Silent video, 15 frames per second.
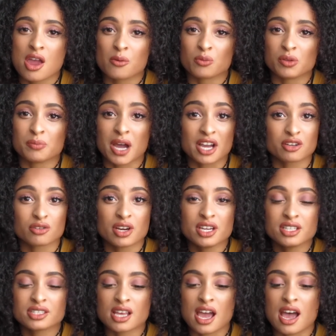with my
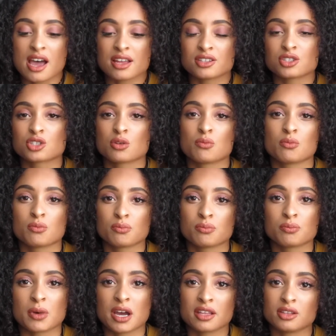grades, and
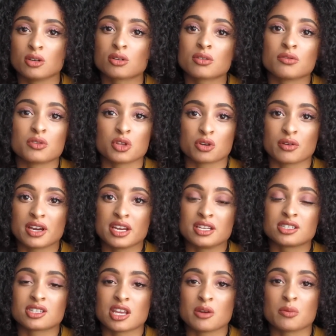by the look of the
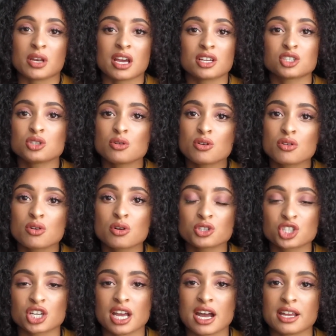grades, they were like, sure, of
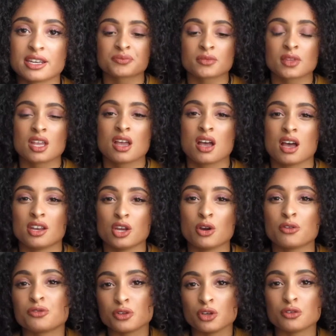course you can. I know
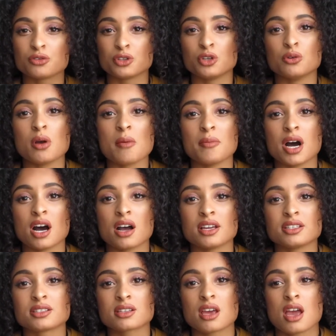a few of you
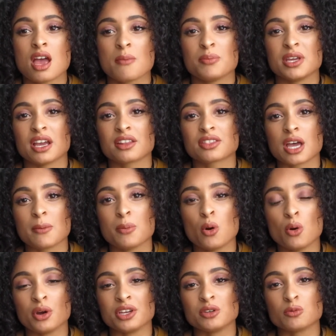might be at that
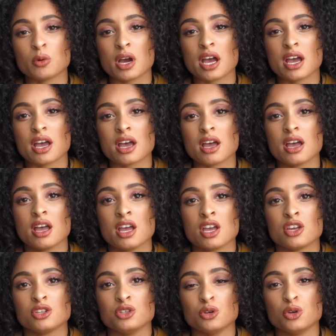point where
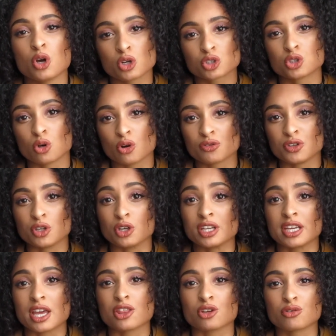you're not sure if you're going to
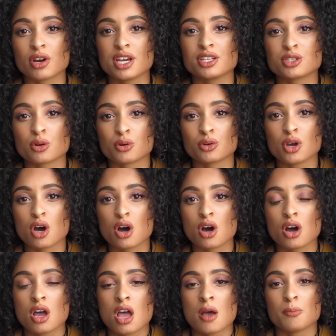get the grades or
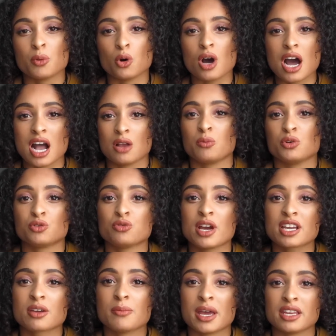not, but I would
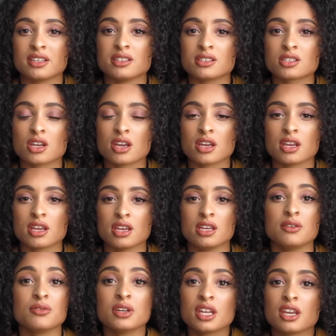recommend,
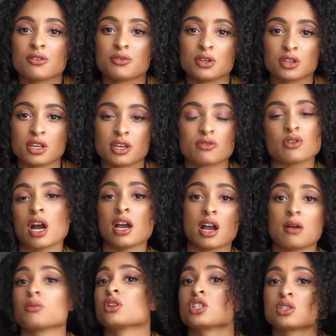even if you think, right,
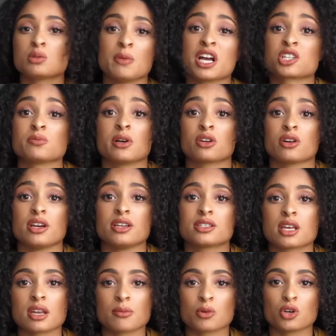I'm going to smash my grades
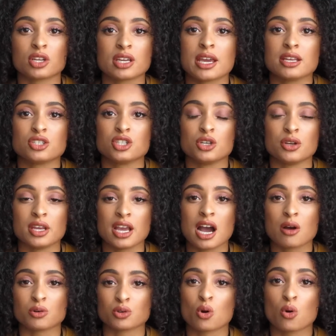and I'm going to get into uni,
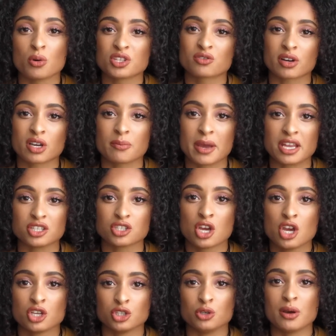I would always recommend
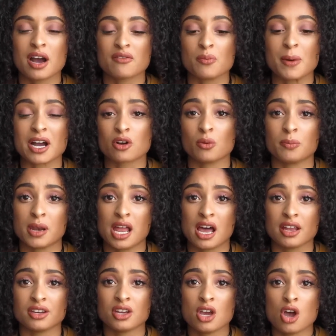you have a backup
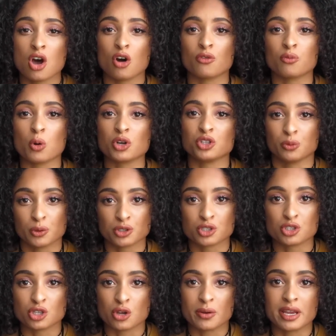plan of what you want
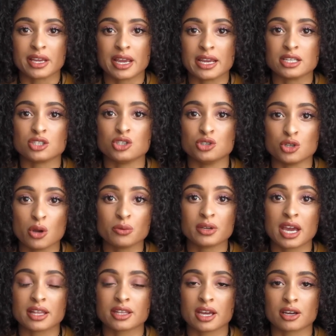to do in case you don't
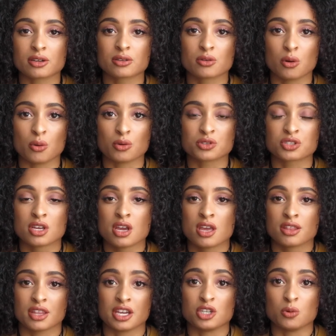get that course
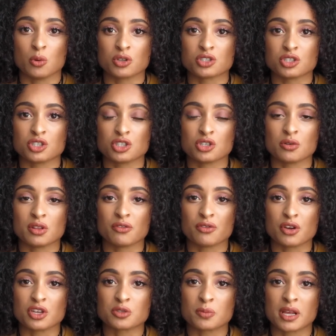that you wanted to do in the
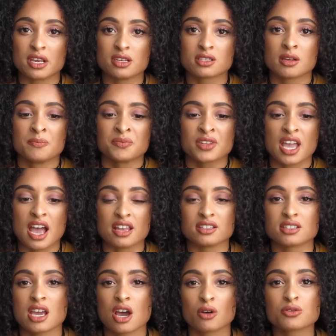first place.
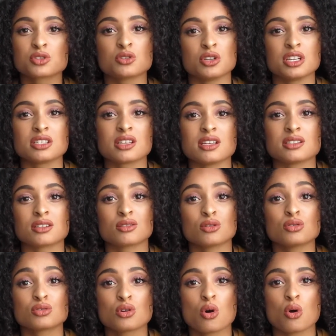And health studies is a
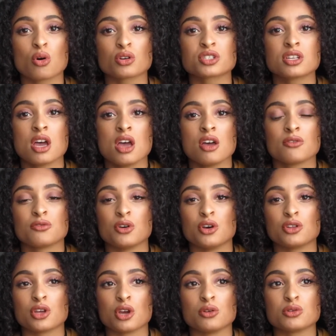good course
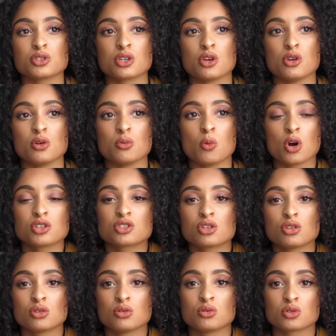for those who want
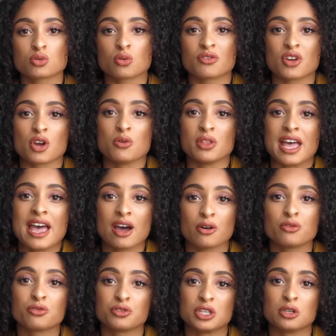to sort of go in the
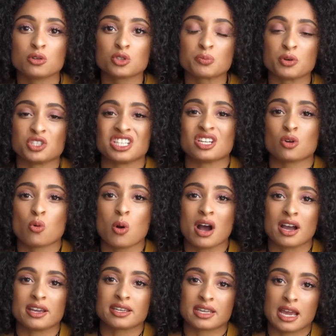health field but didn't
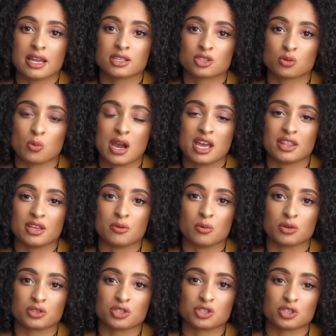quite get to where they
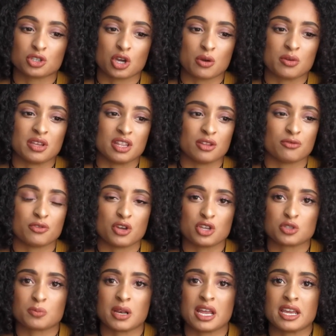wanted to go in the
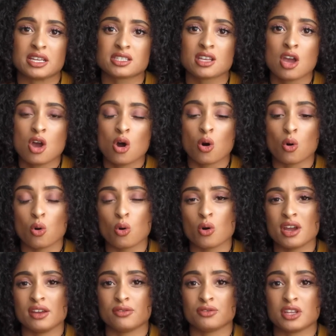first place, or
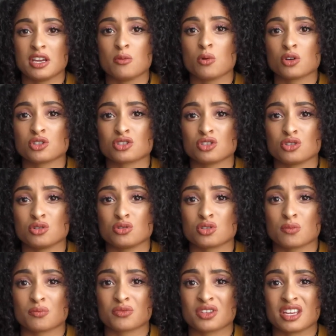if they want to do
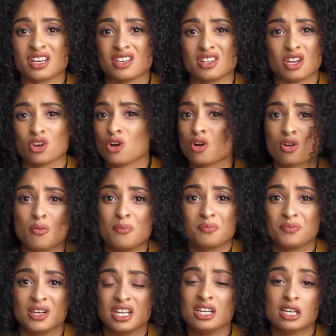something and they're not
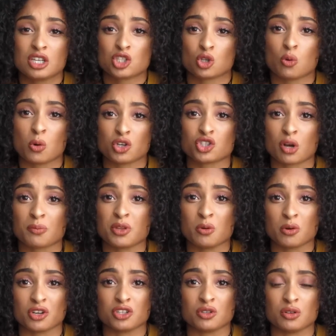completely sure what job they
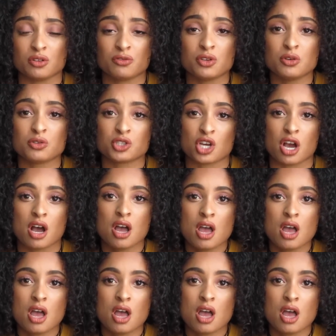want to do in the future